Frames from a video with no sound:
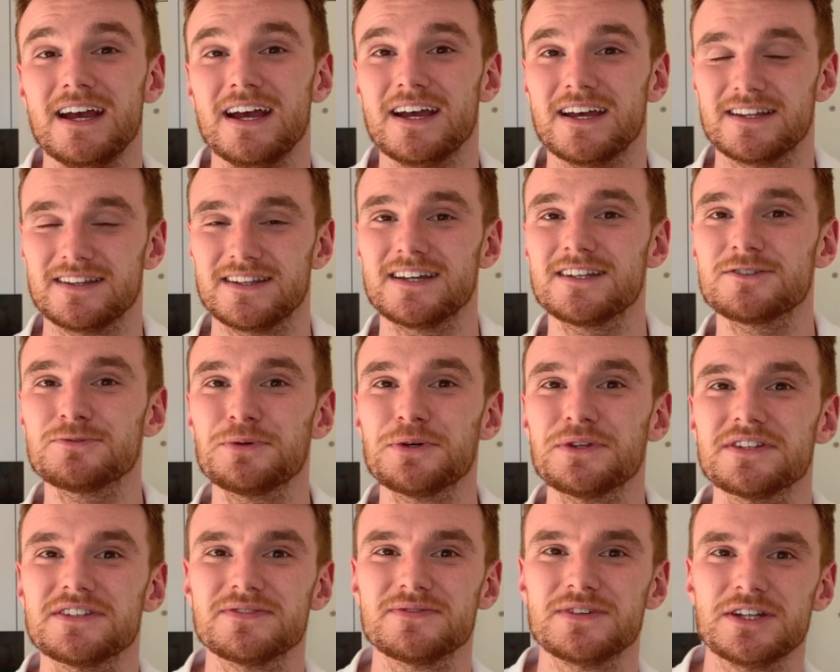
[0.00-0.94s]
And that's
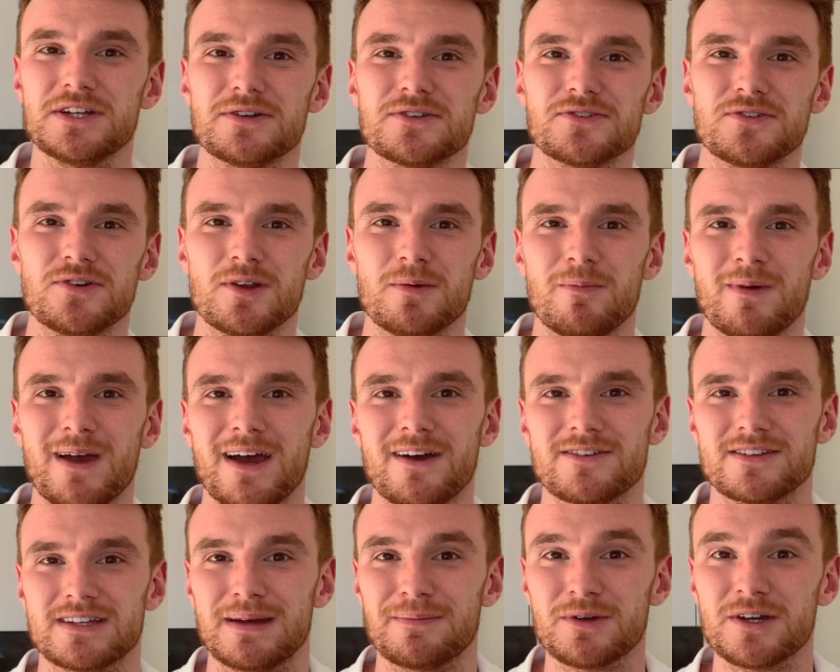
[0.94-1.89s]
what this video is all
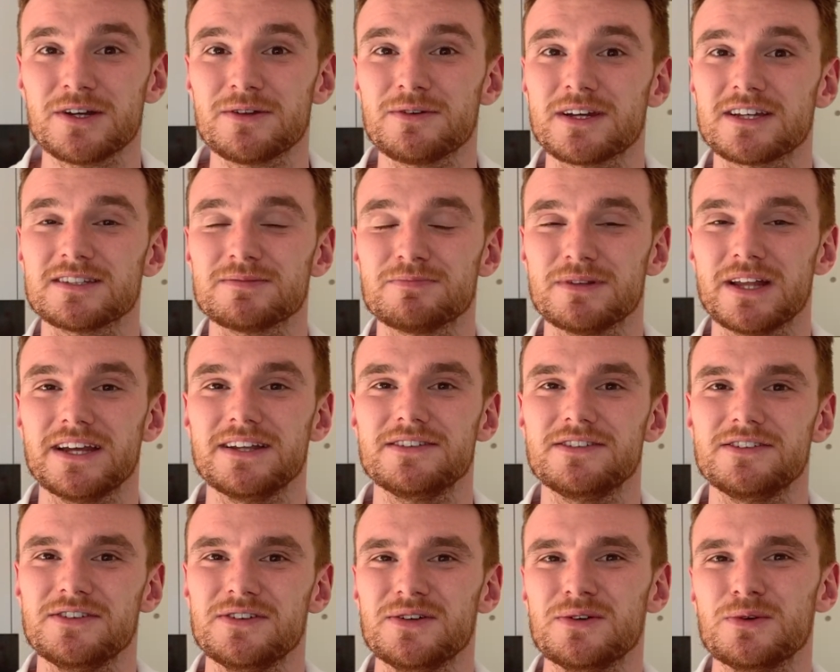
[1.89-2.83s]
about. I'm going to explain
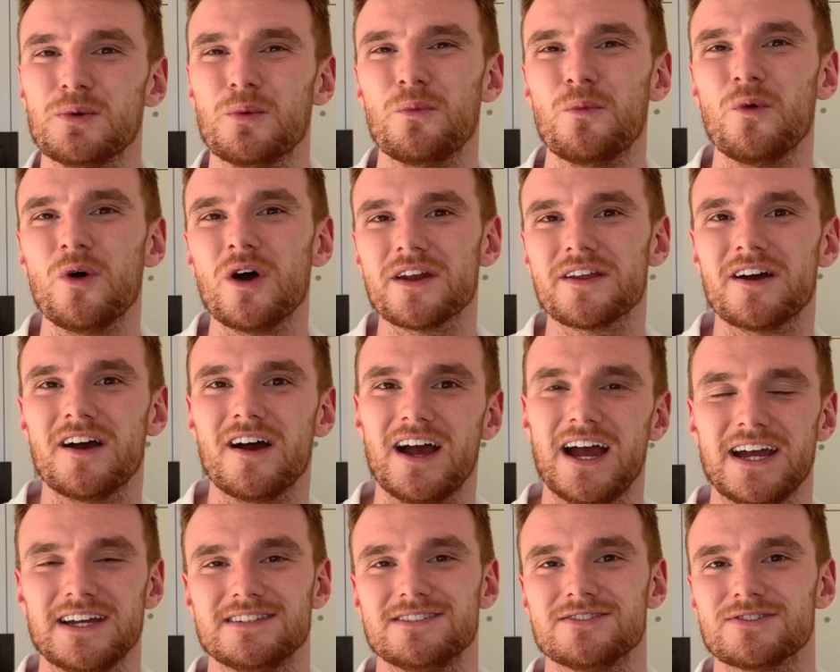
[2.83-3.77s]
to you what
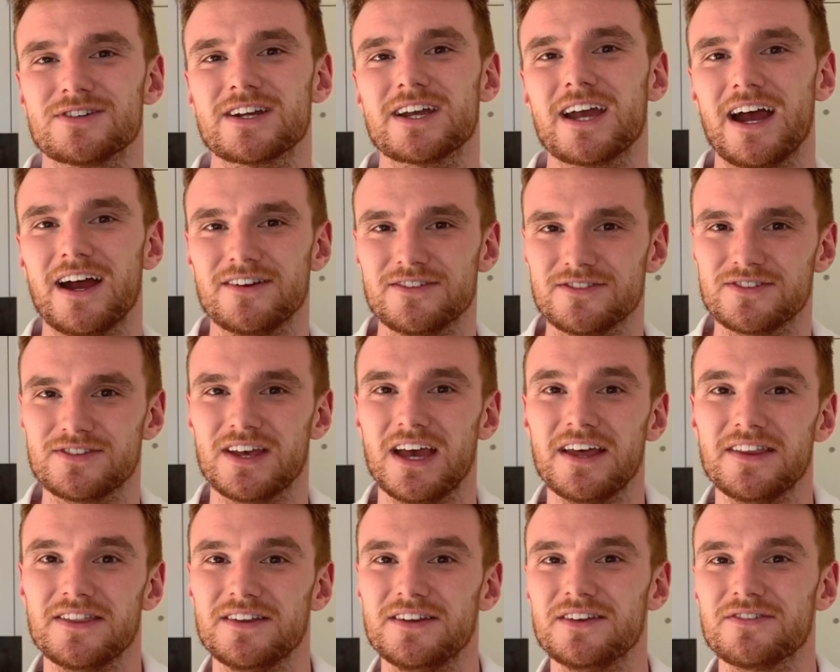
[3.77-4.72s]
are ISA accounts,
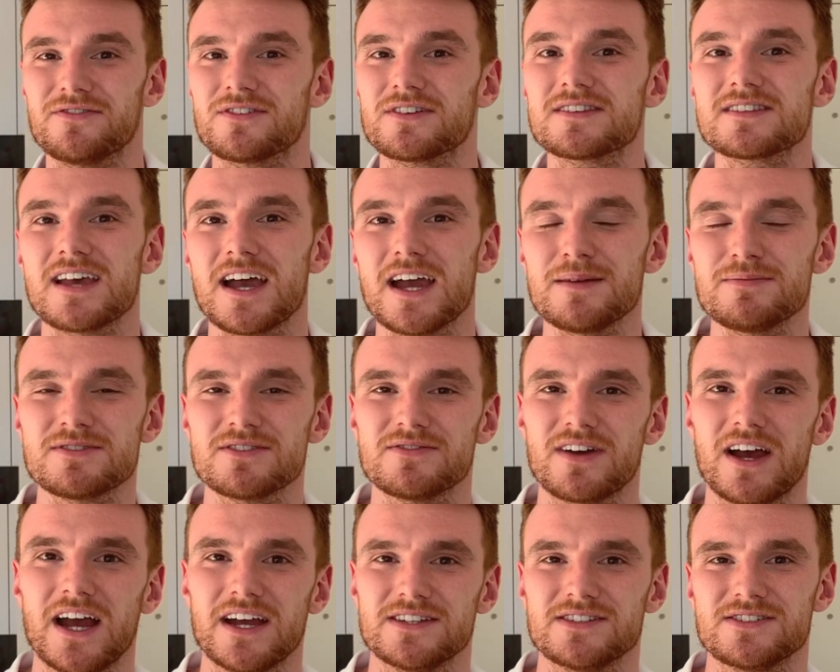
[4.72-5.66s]
the different types of
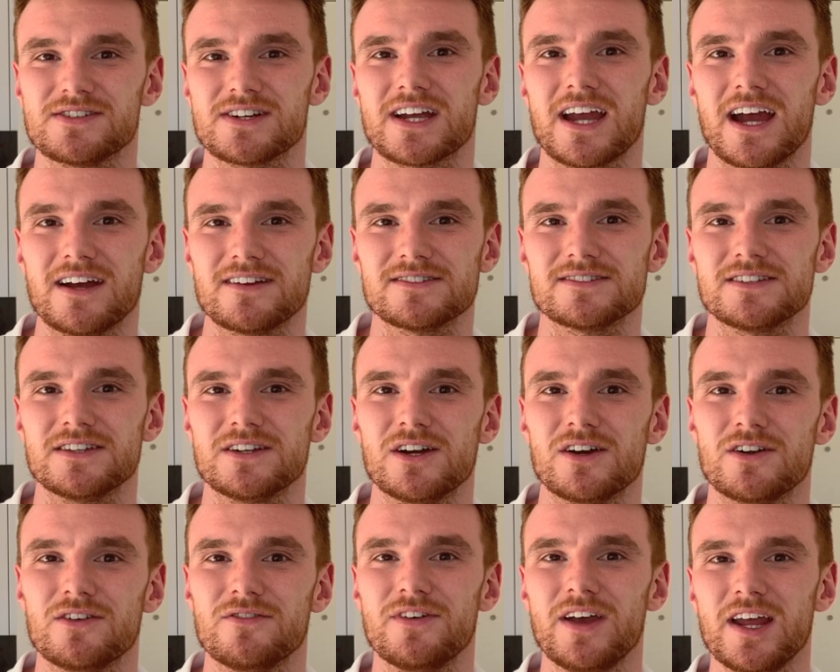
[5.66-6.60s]
ISA accounts that
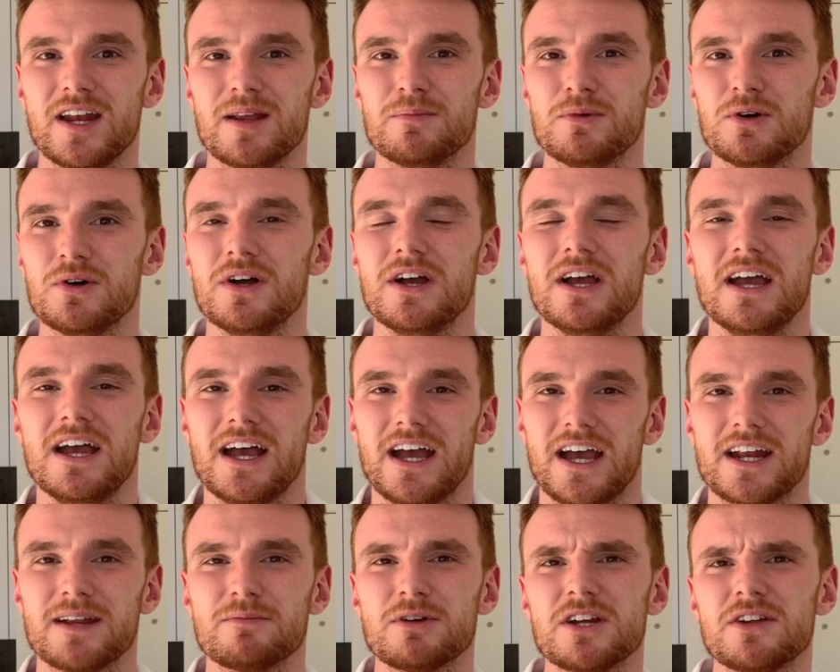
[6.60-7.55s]
are available,
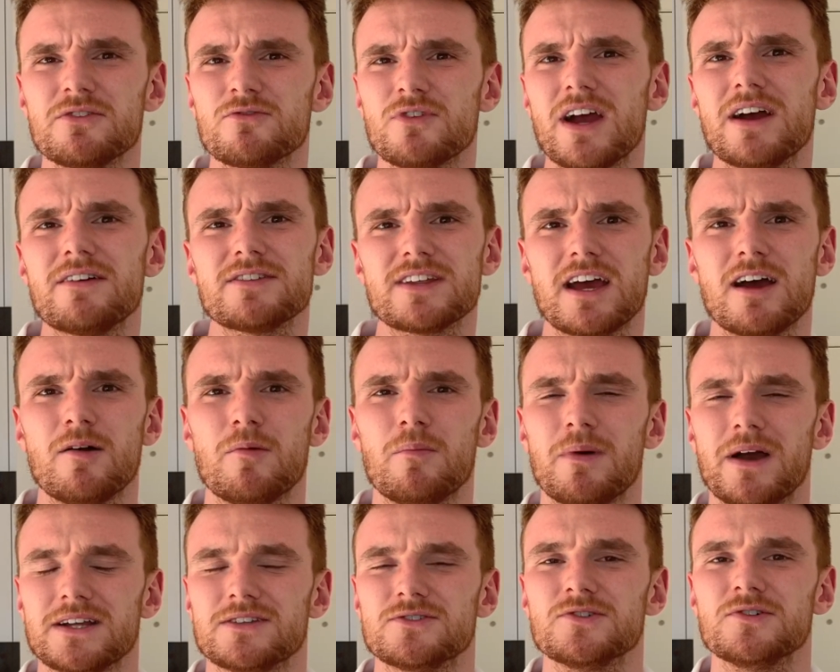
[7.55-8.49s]
and I'm going to round out
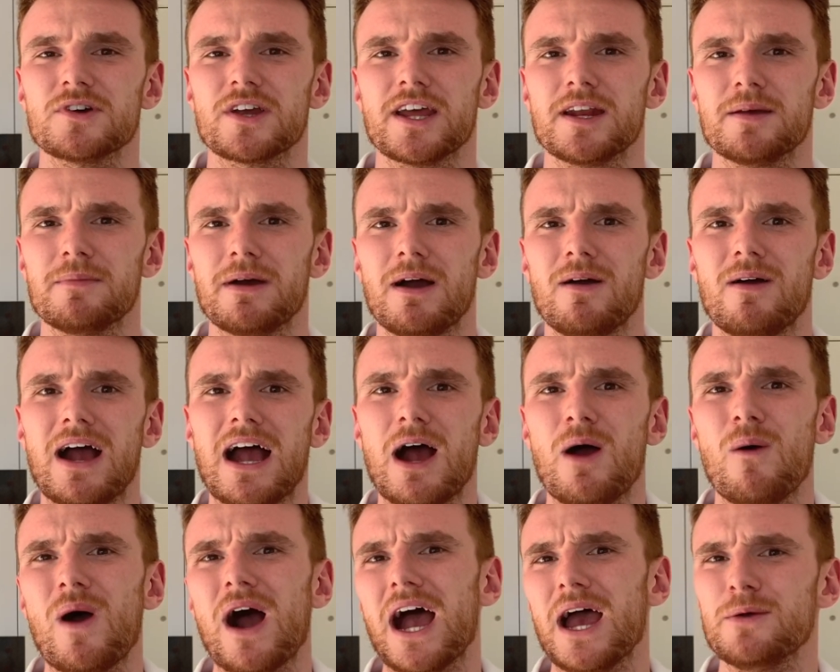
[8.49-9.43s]
by talking about
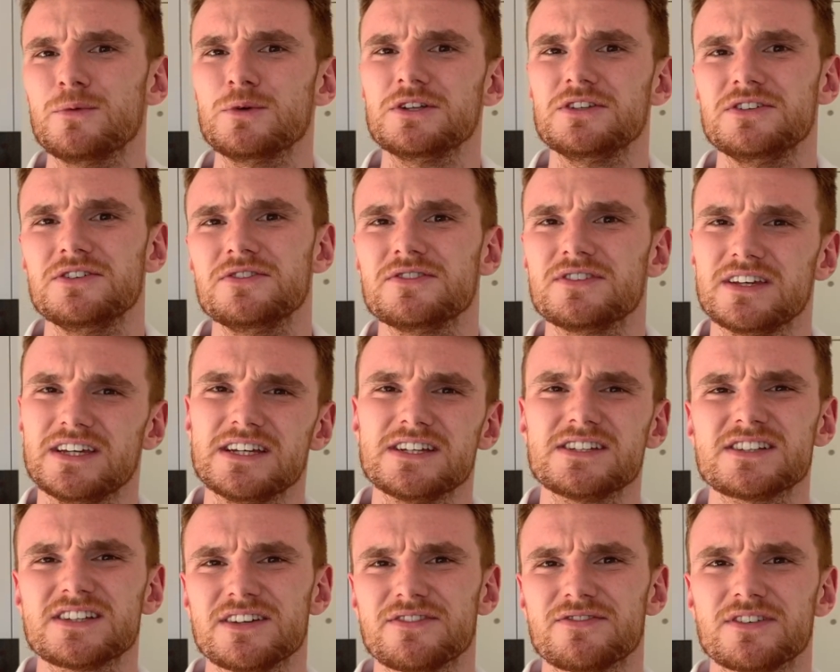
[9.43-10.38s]
how I would use
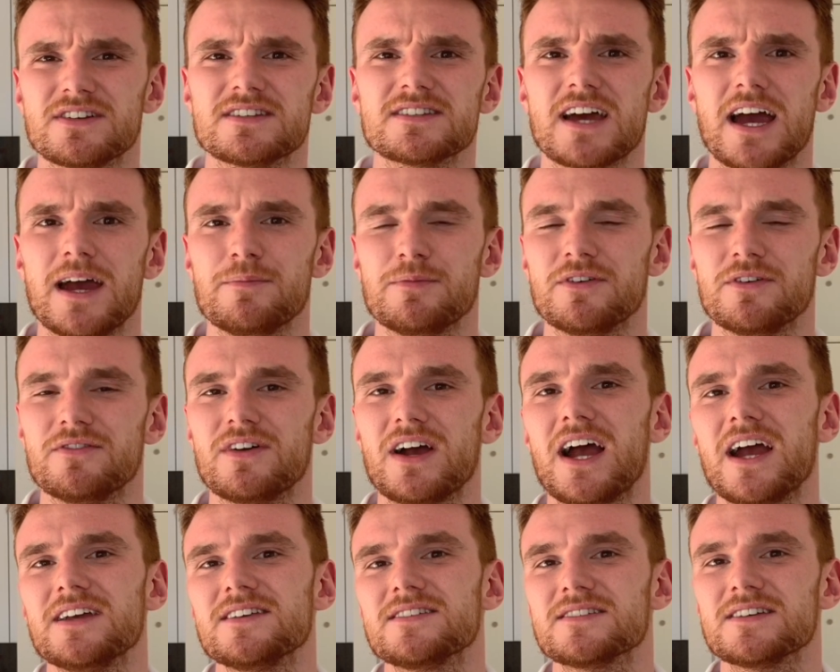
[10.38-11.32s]
each different type of
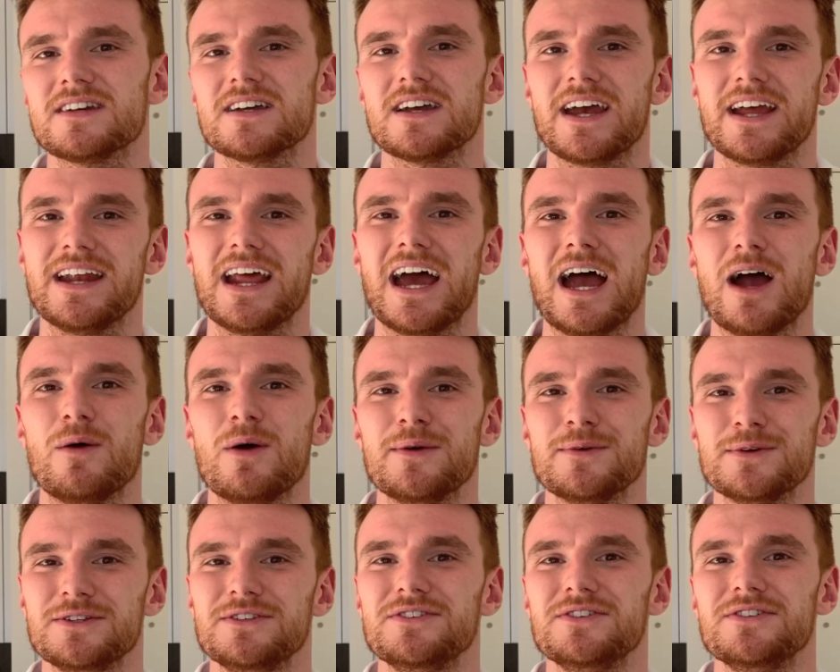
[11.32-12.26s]
ISA and how I
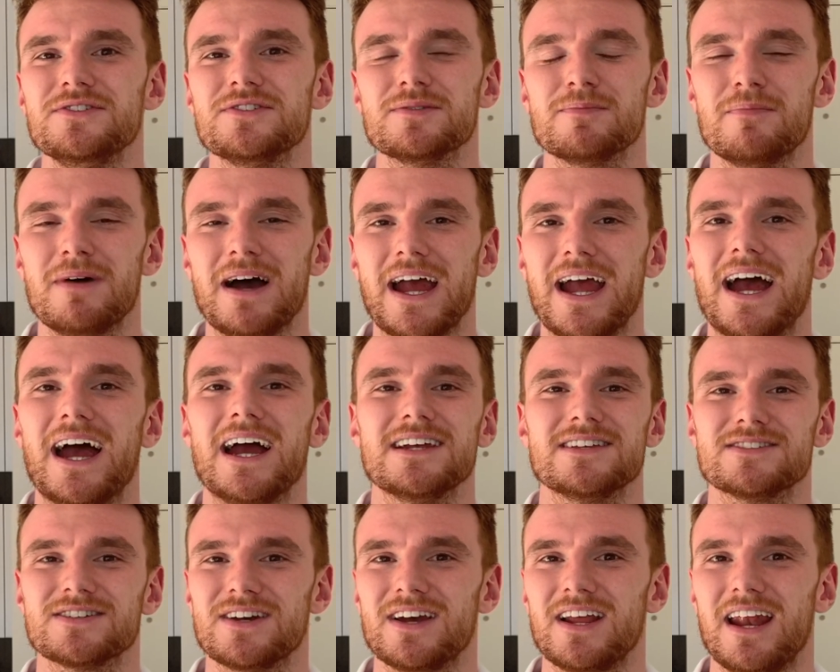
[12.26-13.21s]
would use my
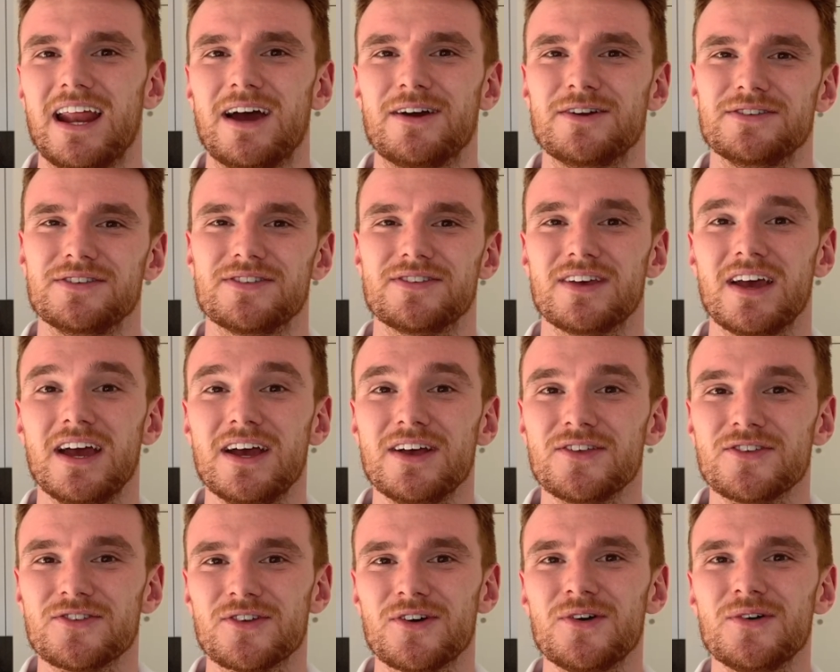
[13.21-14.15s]
ISA allowance.
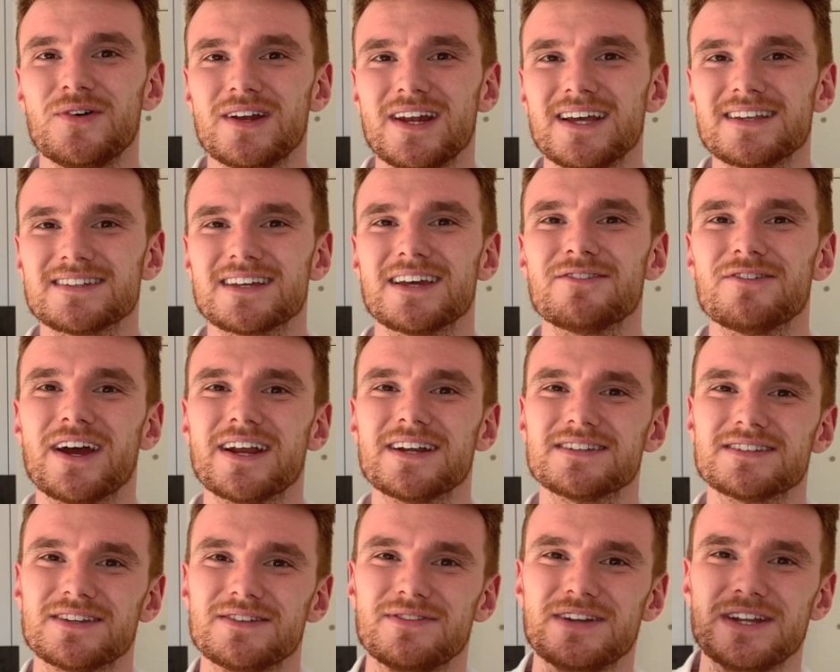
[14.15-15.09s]
So let's get right
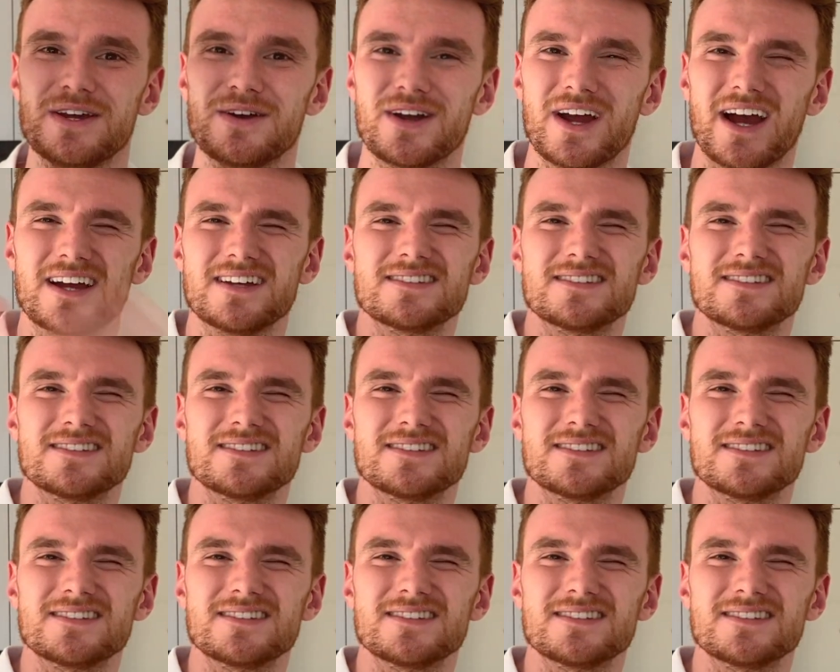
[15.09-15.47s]
into the video, guys.